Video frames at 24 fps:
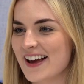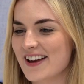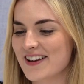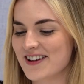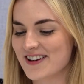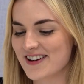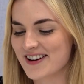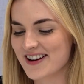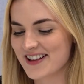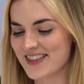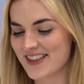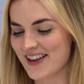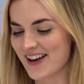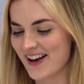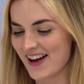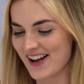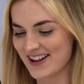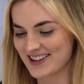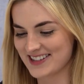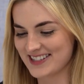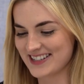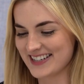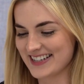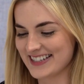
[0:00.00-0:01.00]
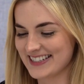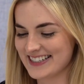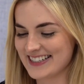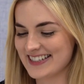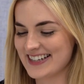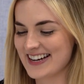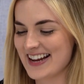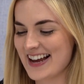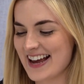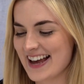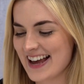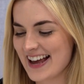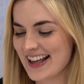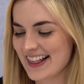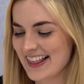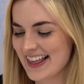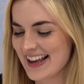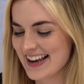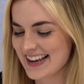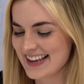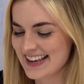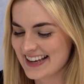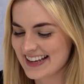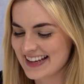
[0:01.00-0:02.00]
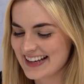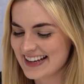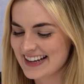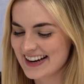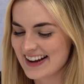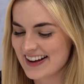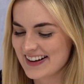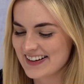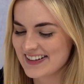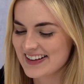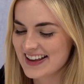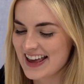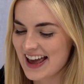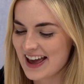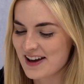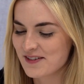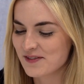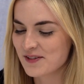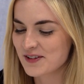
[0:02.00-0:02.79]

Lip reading: Yeah, you're in the hot seat today. I like it. Okay,